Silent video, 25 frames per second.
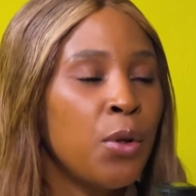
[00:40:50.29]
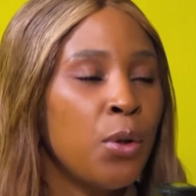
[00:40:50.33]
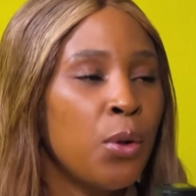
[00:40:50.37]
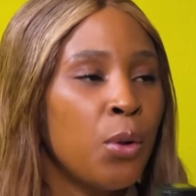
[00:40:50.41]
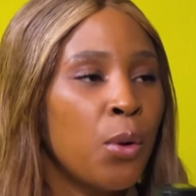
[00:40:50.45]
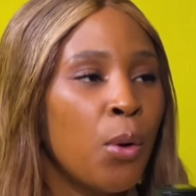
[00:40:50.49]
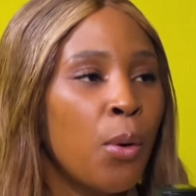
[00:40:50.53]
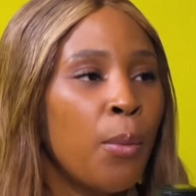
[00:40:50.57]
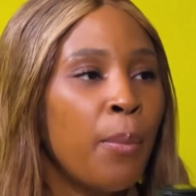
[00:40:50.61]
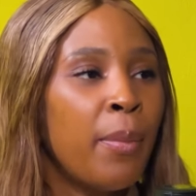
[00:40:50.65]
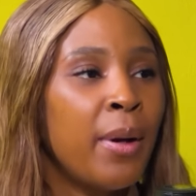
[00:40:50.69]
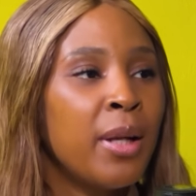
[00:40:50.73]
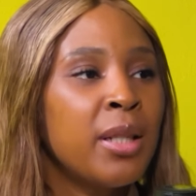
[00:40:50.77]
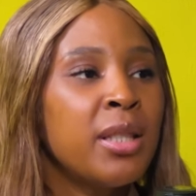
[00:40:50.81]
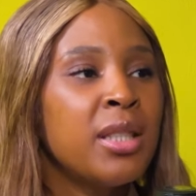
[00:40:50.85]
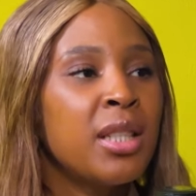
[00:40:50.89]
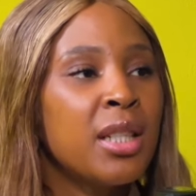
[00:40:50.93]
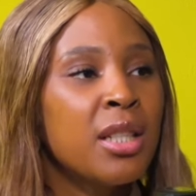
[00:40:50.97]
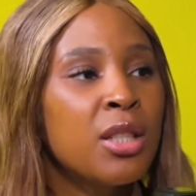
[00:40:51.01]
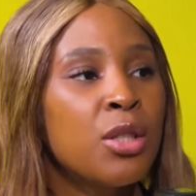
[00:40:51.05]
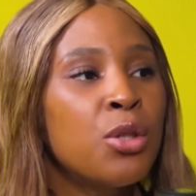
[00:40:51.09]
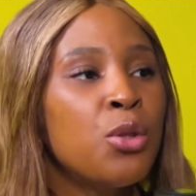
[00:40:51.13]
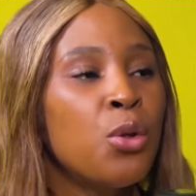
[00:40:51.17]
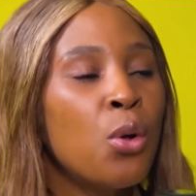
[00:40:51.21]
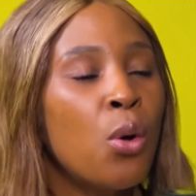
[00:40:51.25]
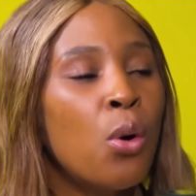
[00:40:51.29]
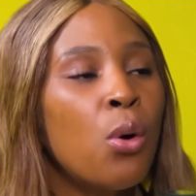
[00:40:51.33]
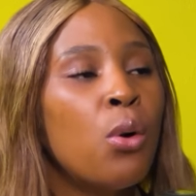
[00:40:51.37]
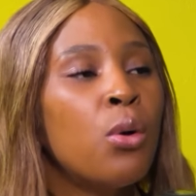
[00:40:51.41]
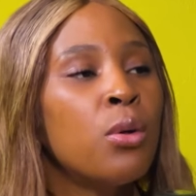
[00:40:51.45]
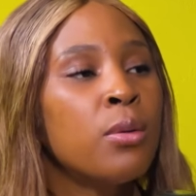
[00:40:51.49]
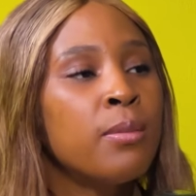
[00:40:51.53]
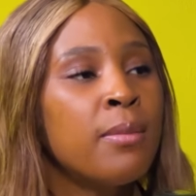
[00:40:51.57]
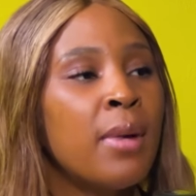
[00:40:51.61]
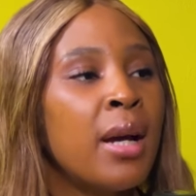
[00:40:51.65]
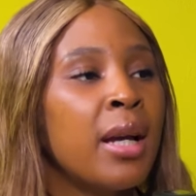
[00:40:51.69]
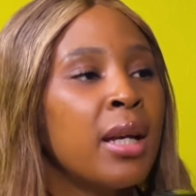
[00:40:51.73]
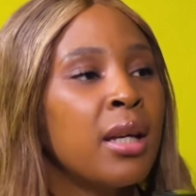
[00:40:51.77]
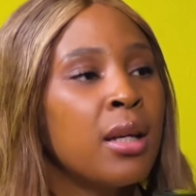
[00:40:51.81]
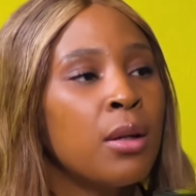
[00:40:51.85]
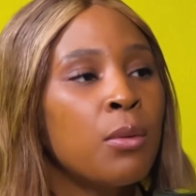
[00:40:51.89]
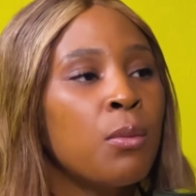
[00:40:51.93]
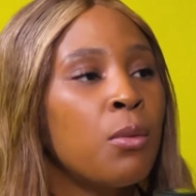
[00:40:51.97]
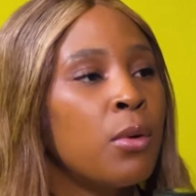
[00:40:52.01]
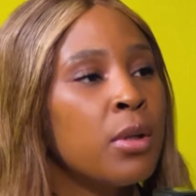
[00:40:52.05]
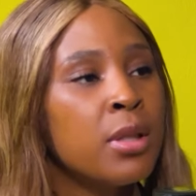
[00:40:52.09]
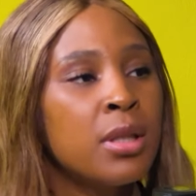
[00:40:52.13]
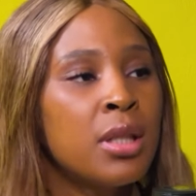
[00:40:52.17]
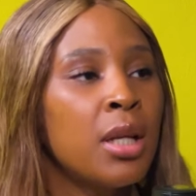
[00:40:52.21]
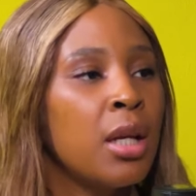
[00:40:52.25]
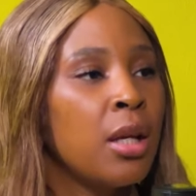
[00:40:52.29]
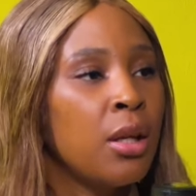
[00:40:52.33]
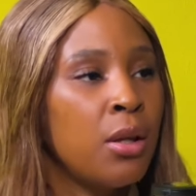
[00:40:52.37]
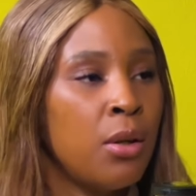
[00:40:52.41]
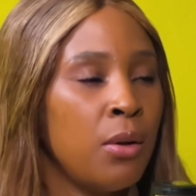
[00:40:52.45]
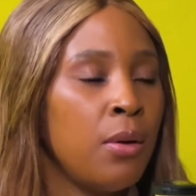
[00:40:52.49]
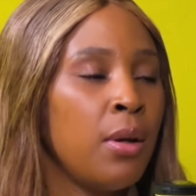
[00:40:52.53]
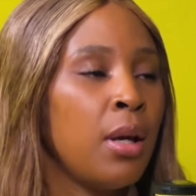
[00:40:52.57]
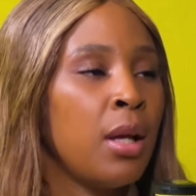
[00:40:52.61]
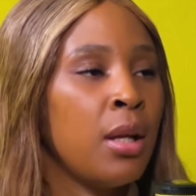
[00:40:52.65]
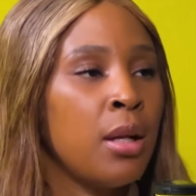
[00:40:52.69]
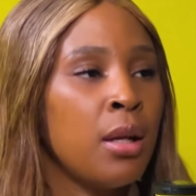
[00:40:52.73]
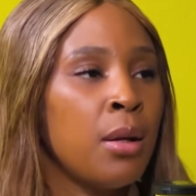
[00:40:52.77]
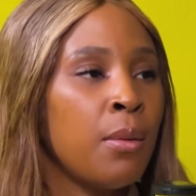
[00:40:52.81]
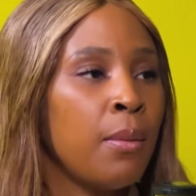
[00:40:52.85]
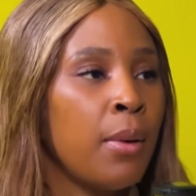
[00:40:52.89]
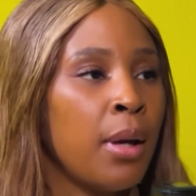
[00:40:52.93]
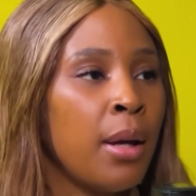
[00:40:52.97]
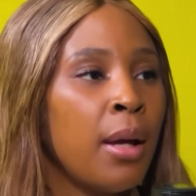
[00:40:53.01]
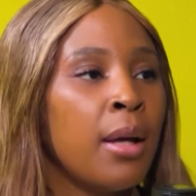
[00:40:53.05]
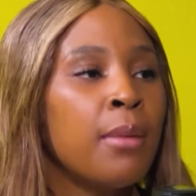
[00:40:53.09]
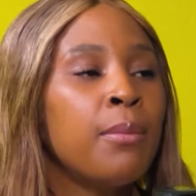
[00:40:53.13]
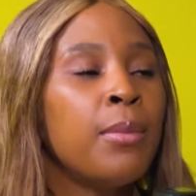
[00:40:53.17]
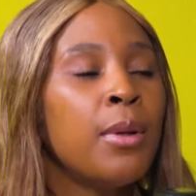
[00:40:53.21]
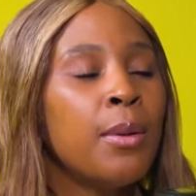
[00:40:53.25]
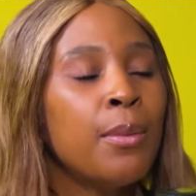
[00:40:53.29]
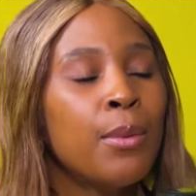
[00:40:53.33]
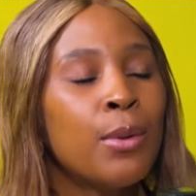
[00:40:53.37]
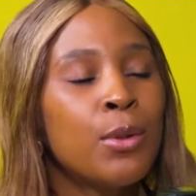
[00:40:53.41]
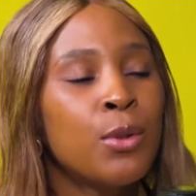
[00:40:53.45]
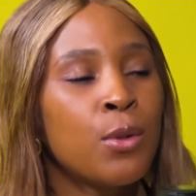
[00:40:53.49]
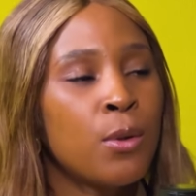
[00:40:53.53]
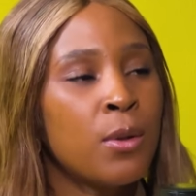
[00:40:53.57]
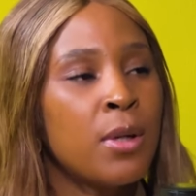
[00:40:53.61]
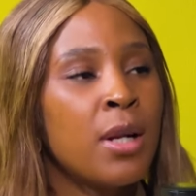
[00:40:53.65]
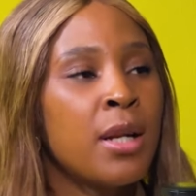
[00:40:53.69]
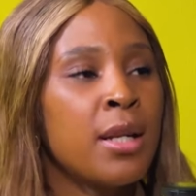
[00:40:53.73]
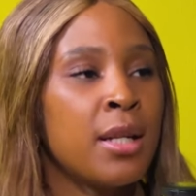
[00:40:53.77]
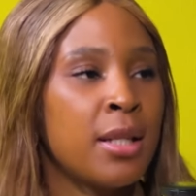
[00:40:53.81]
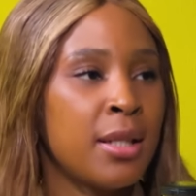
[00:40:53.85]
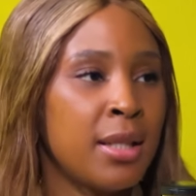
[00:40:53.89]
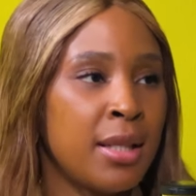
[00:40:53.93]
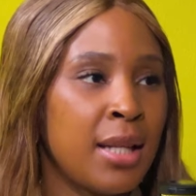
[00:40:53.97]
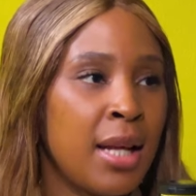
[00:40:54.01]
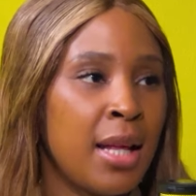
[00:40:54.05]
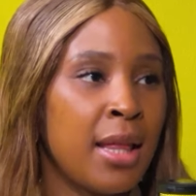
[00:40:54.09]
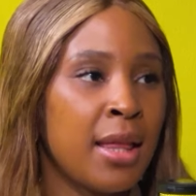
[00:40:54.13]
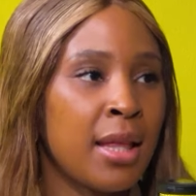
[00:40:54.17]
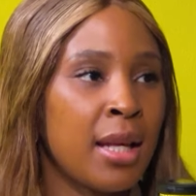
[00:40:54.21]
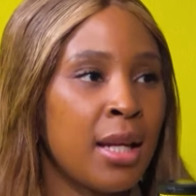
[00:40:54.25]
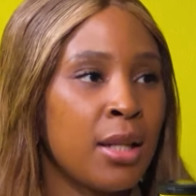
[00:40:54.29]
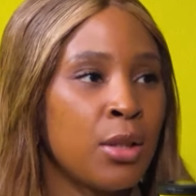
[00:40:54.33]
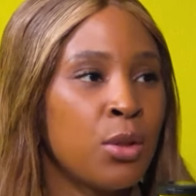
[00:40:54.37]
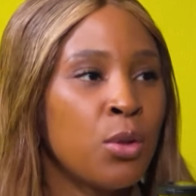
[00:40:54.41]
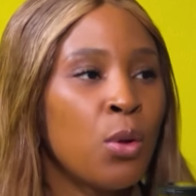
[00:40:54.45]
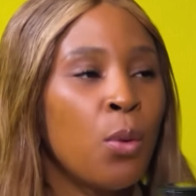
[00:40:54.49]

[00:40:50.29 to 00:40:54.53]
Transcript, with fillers: you know. But just your own market won't take you anywhere, and people don't understand that.